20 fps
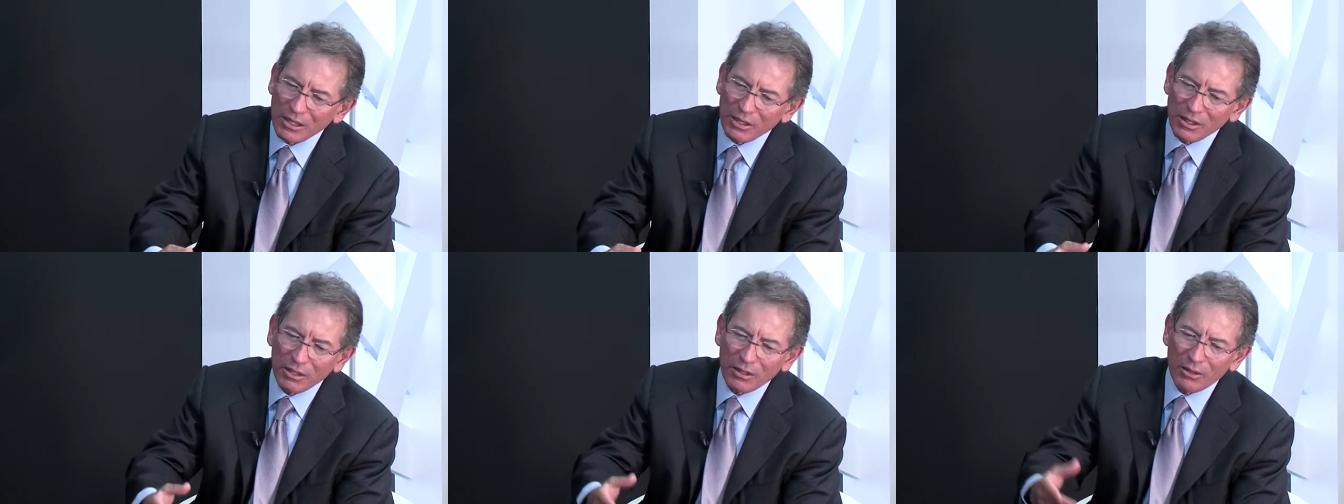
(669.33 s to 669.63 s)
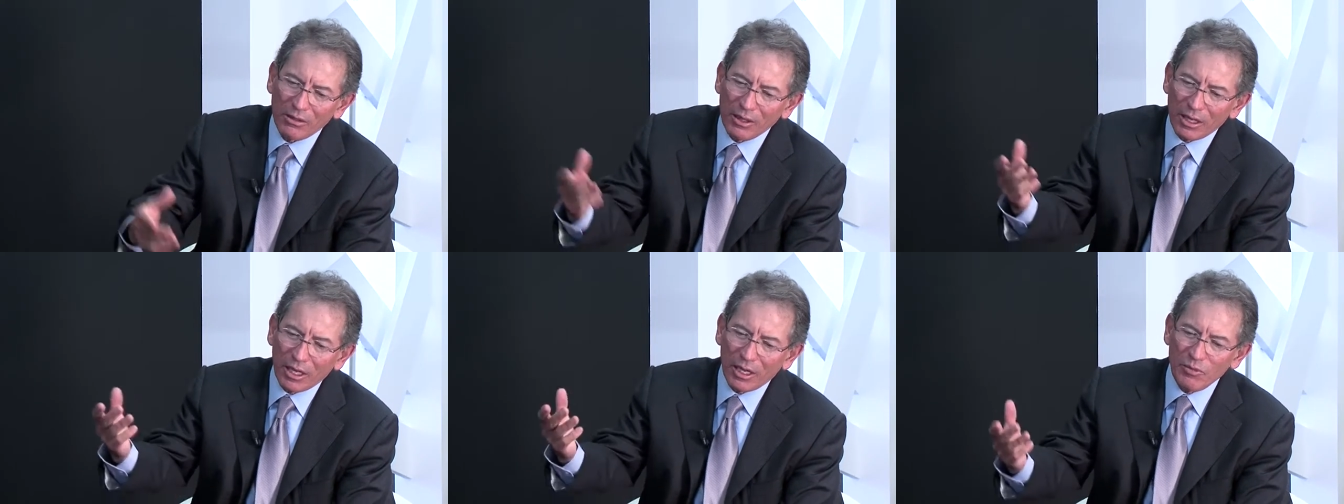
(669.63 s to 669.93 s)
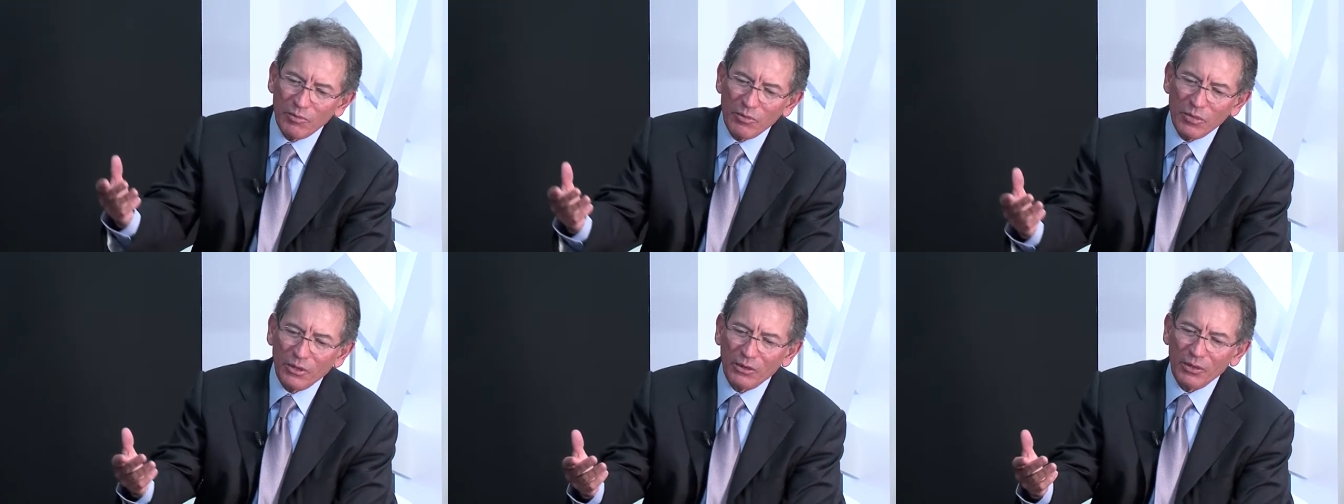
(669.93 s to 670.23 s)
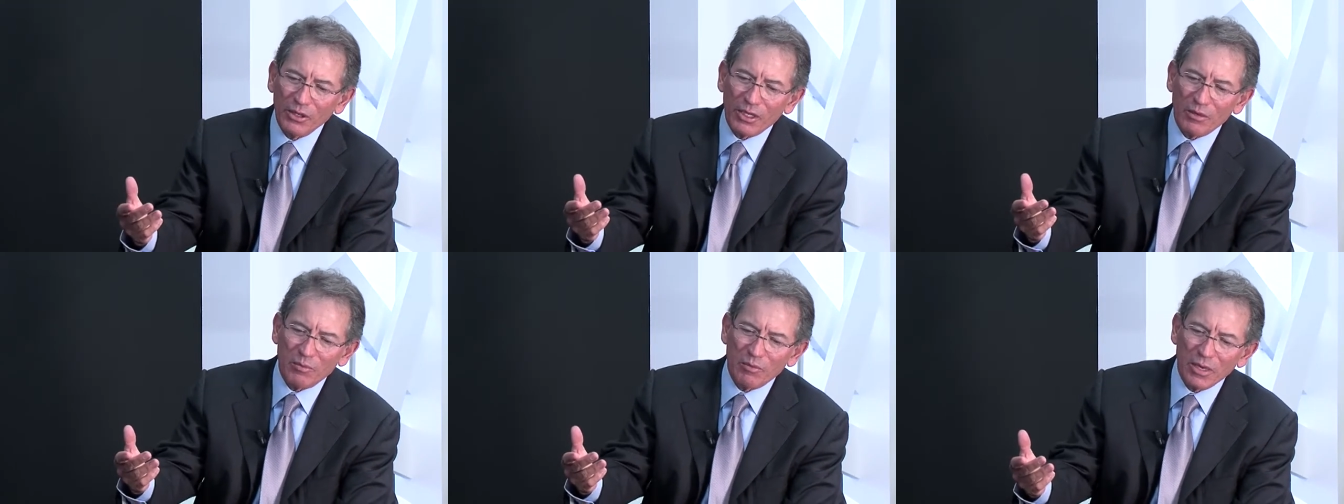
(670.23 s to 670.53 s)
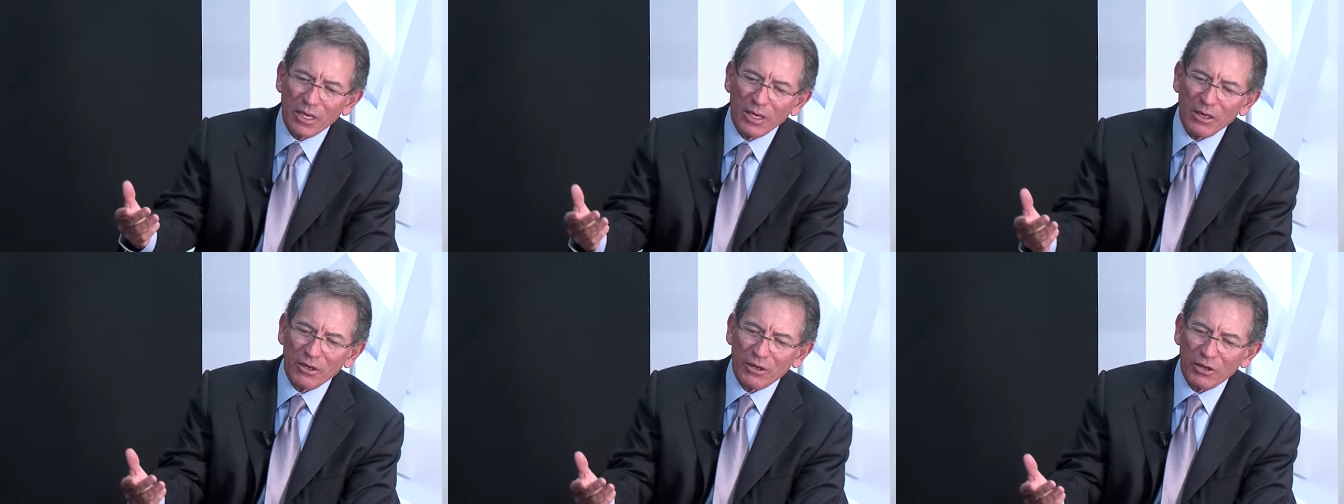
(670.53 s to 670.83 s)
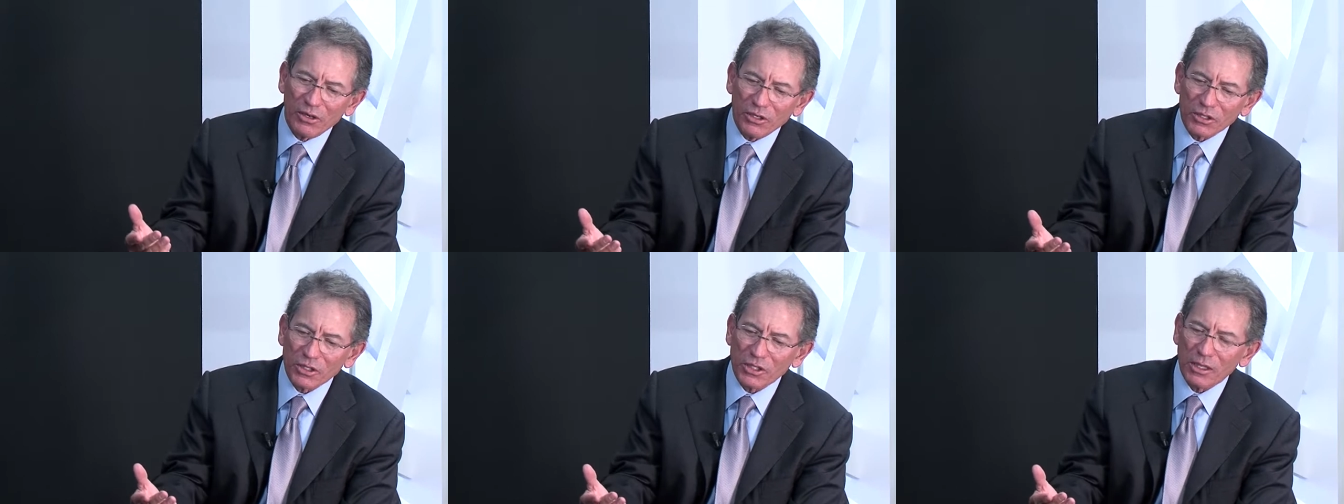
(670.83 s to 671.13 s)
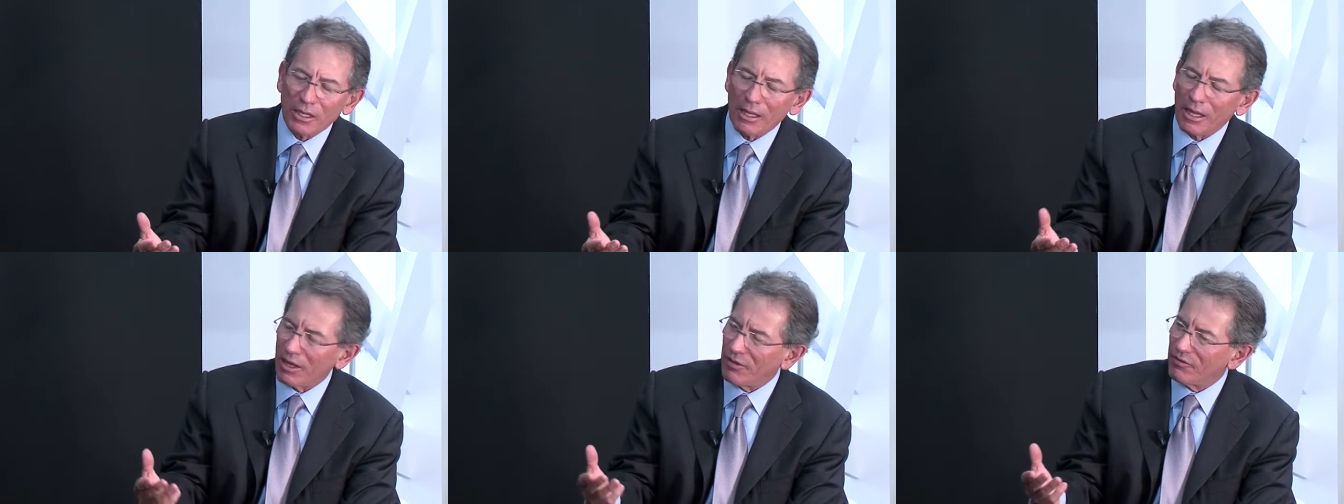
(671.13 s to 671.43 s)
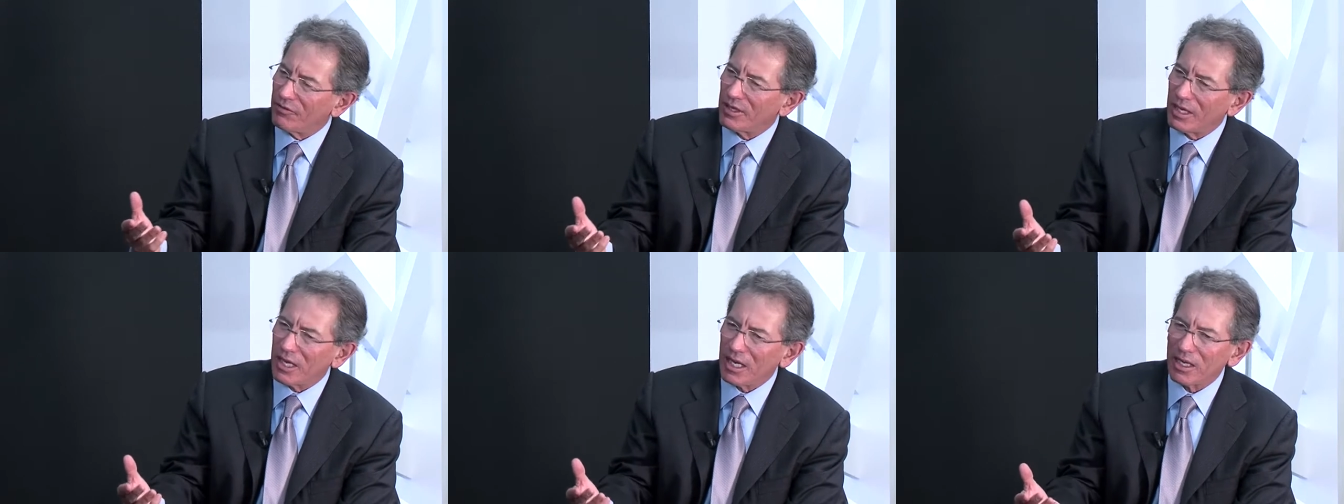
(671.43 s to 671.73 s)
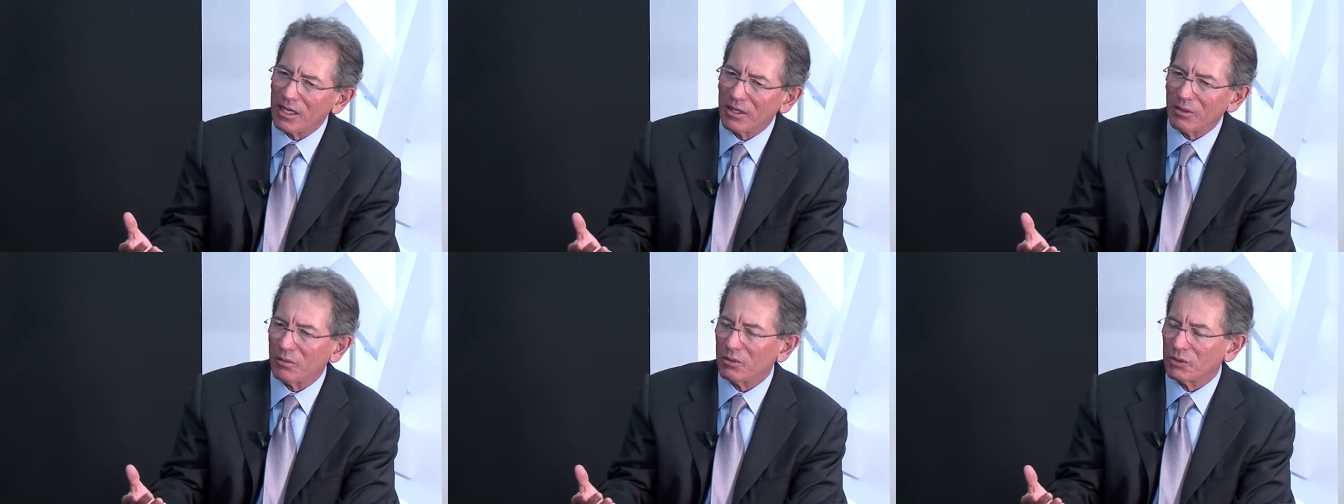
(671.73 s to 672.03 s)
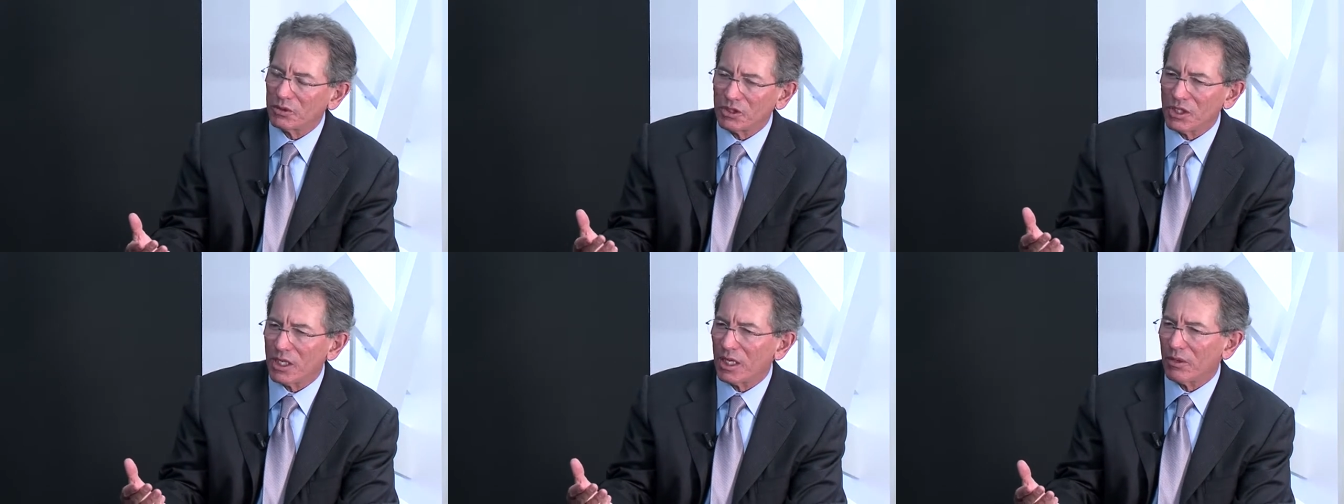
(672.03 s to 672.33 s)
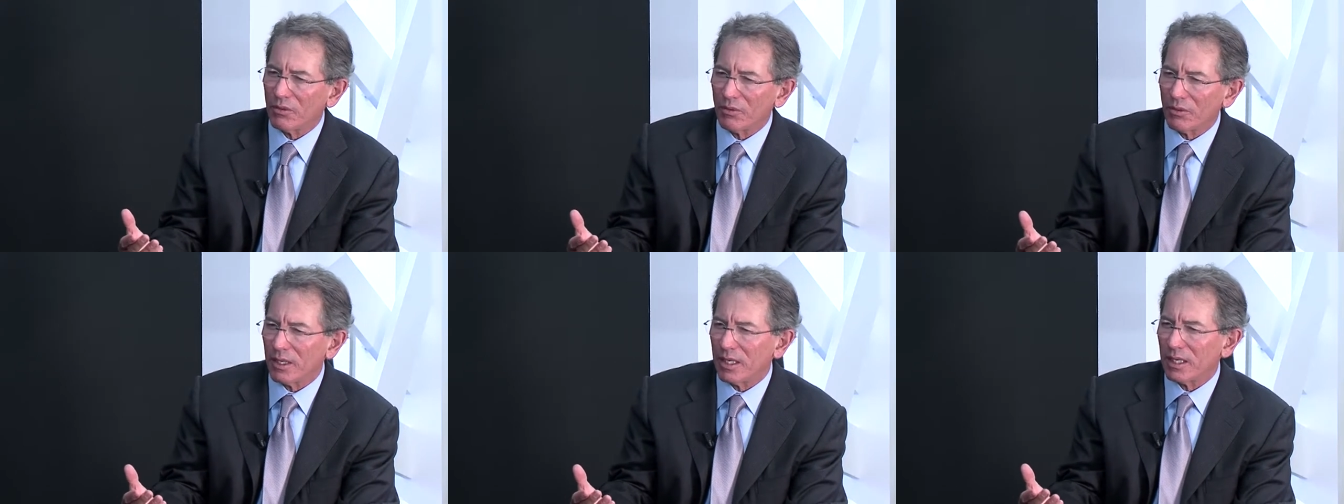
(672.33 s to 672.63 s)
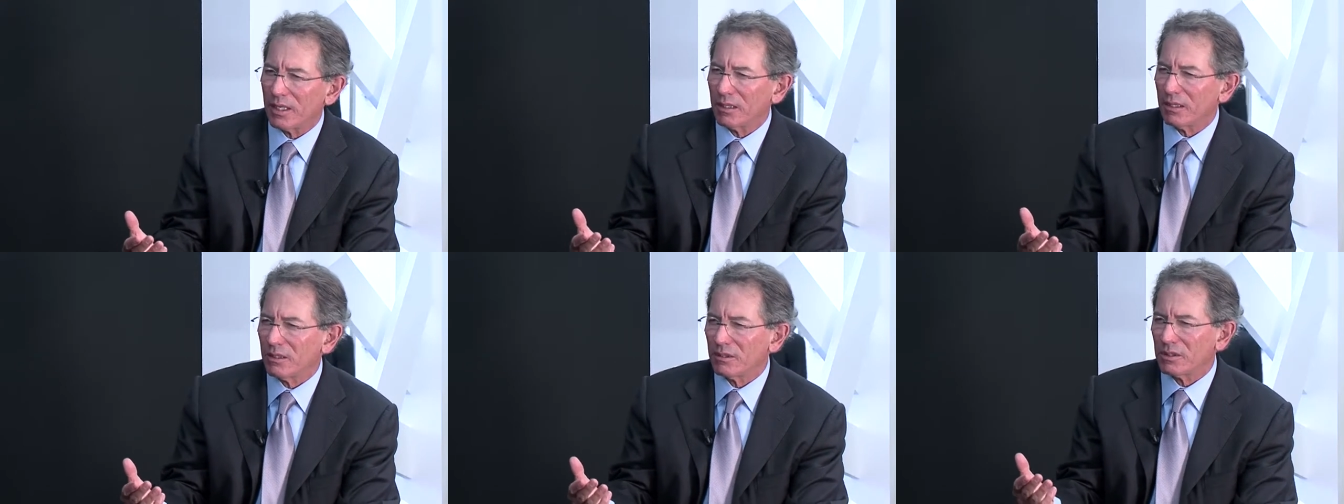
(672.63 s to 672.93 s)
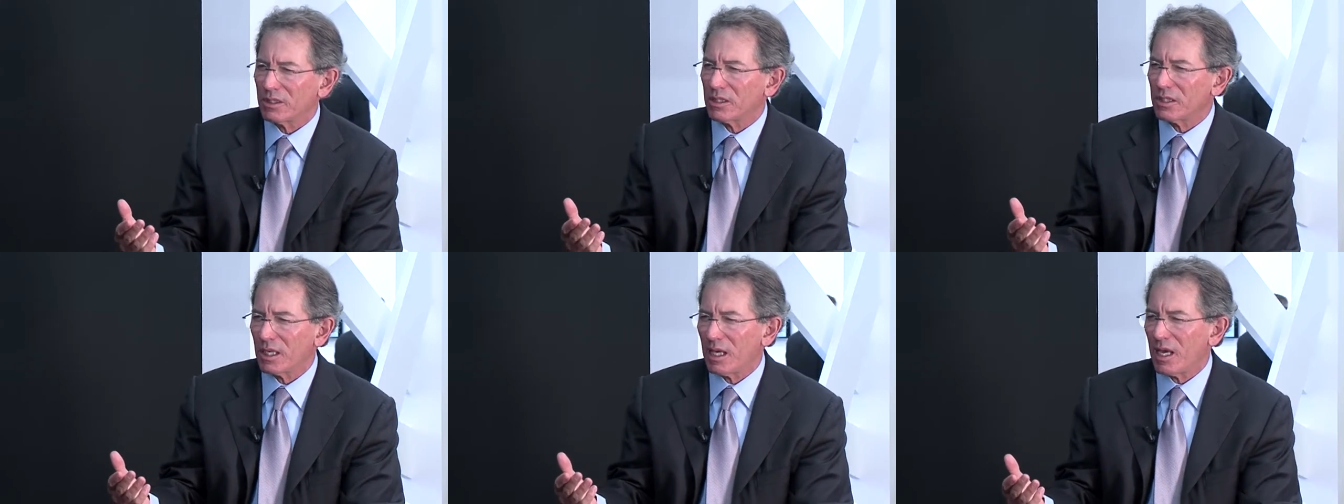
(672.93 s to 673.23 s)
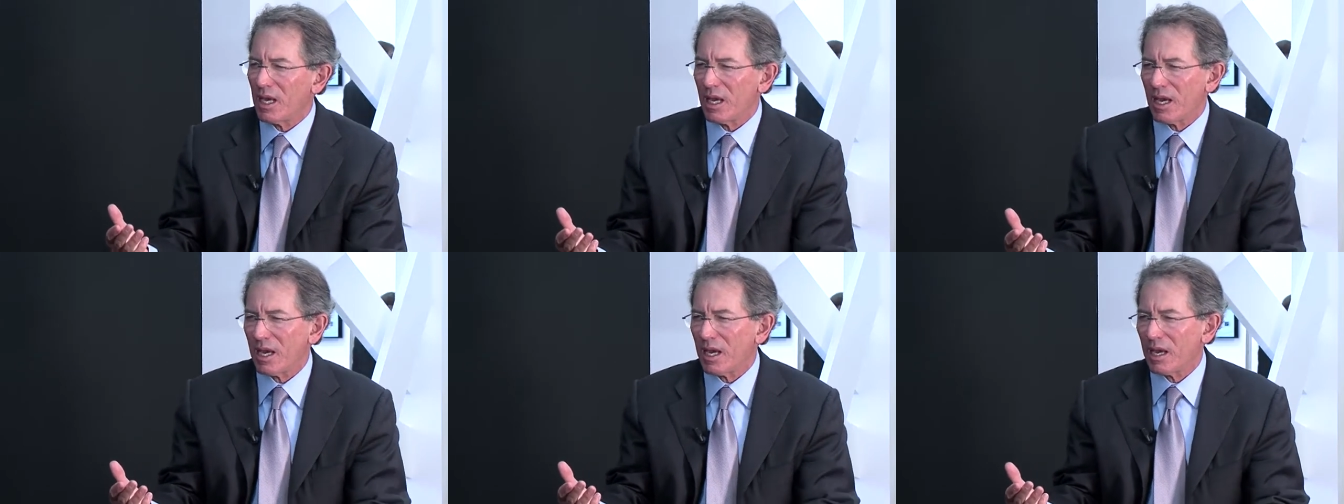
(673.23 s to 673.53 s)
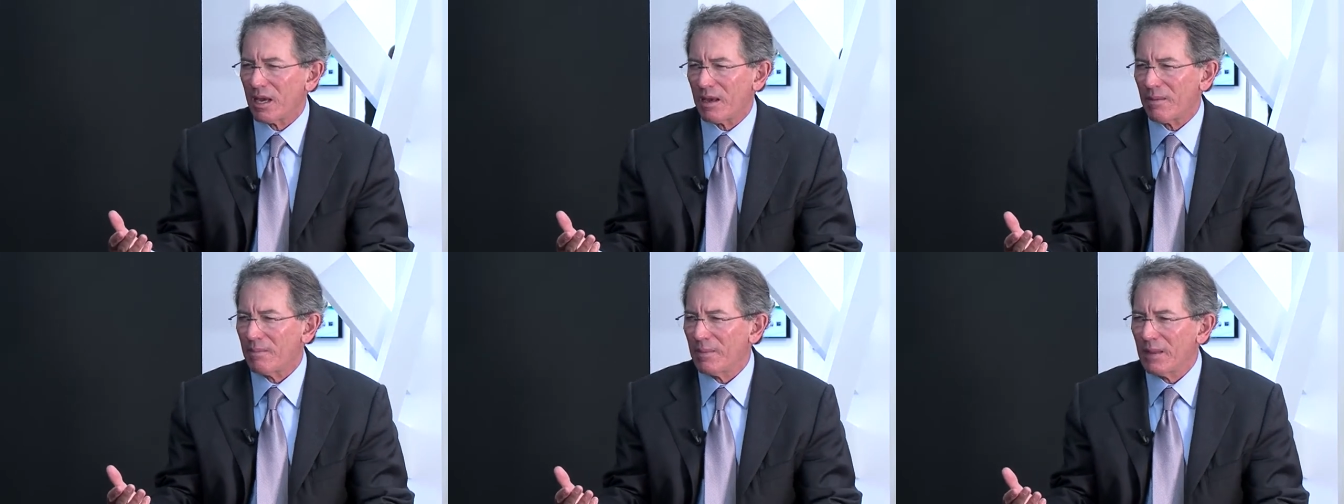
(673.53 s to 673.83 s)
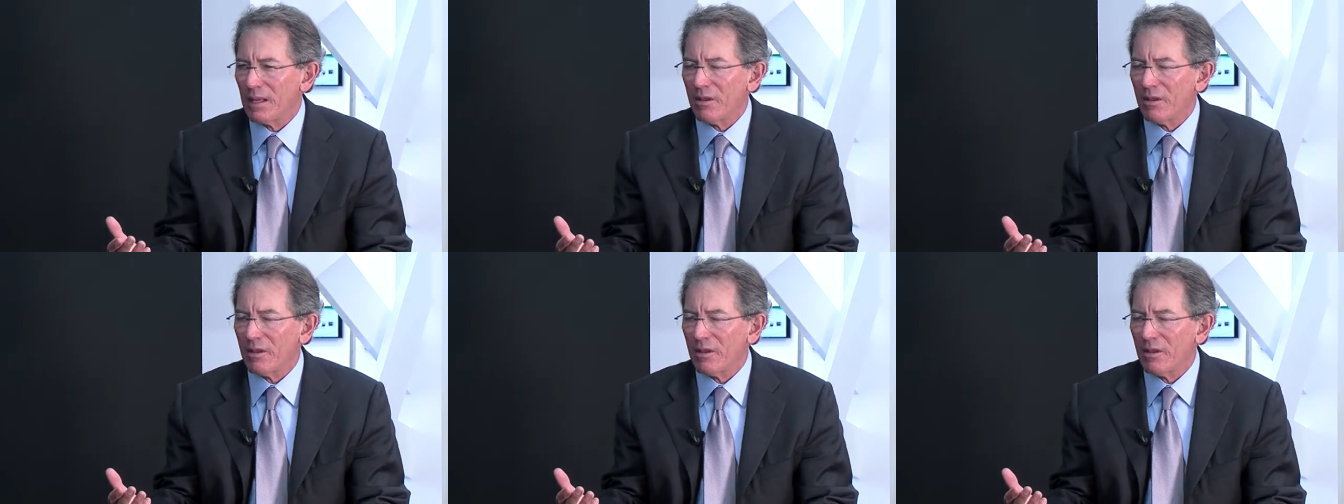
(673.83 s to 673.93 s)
you know, 1 million meters of data will generate, say,